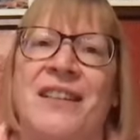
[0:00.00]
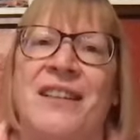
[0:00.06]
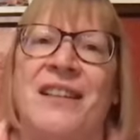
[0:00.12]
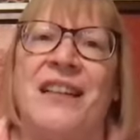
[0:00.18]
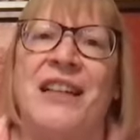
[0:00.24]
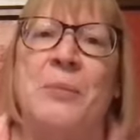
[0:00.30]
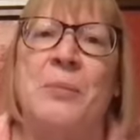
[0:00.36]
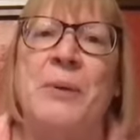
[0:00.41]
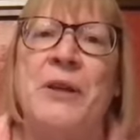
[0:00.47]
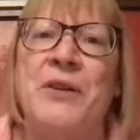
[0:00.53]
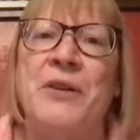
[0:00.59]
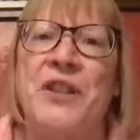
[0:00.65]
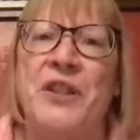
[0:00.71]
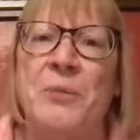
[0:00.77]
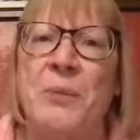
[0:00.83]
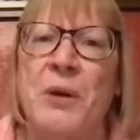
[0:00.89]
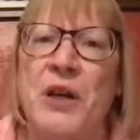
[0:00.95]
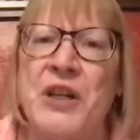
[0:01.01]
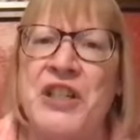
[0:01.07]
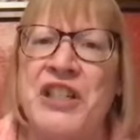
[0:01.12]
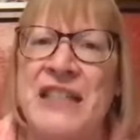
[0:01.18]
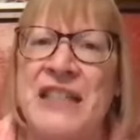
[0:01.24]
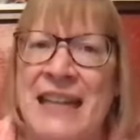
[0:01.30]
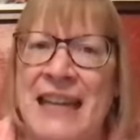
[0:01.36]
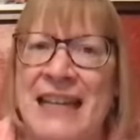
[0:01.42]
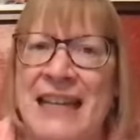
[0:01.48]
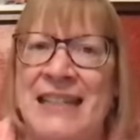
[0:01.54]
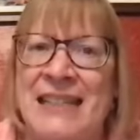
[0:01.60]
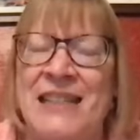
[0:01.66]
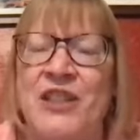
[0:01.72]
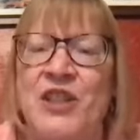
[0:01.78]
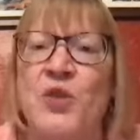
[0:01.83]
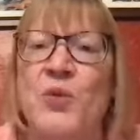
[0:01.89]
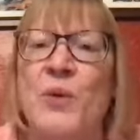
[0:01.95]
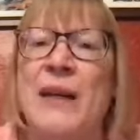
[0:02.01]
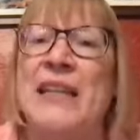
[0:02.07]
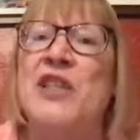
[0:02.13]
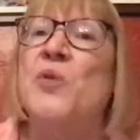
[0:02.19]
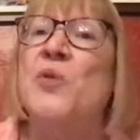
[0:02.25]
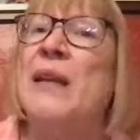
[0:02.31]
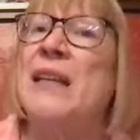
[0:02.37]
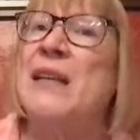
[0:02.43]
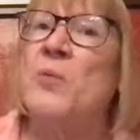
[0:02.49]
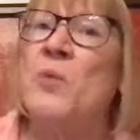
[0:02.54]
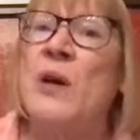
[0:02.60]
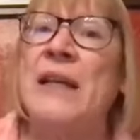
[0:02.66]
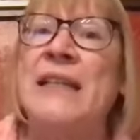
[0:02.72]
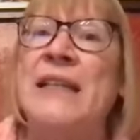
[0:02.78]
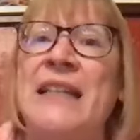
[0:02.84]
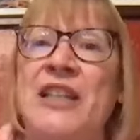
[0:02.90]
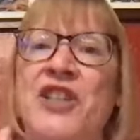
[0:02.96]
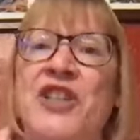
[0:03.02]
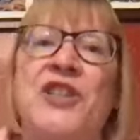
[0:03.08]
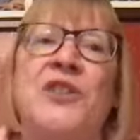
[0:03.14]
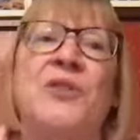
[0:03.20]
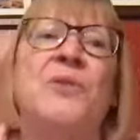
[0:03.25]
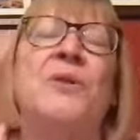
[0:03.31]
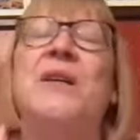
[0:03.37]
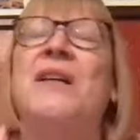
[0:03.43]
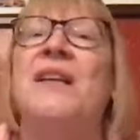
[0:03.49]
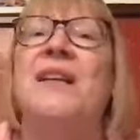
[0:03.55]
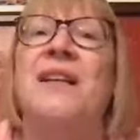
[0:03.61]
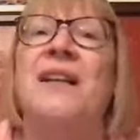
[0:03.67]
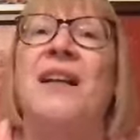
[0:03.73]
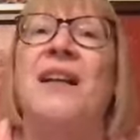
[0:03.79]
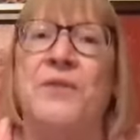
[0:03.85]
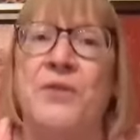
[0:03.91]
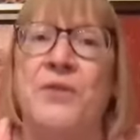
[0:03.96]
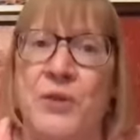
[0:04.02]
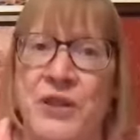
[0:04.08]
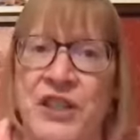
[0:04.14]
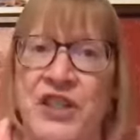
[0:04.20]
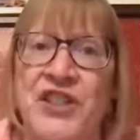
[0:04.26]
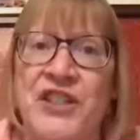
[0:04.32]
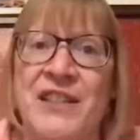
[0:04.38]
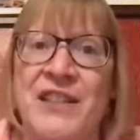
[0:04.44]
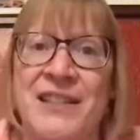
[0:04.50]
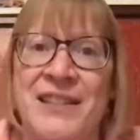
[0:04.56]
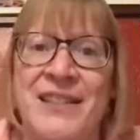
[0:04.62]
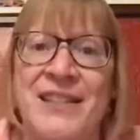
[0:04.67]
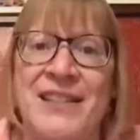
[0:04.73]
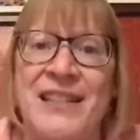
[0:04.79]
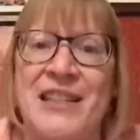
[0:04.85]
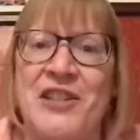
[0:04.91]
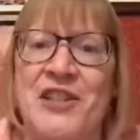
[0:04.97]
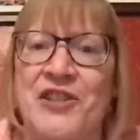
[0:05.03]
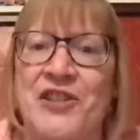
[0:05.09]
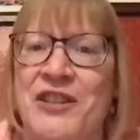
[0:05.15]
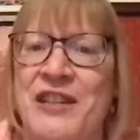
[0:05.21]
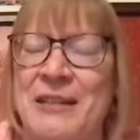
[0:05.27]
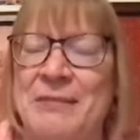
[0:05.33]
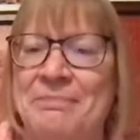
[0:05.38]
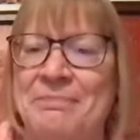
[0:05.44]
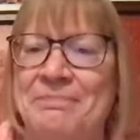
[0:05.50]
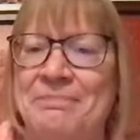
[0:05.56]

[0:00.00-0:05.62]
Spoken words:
It appeared in the March 10, 2021 issue of Christian Century.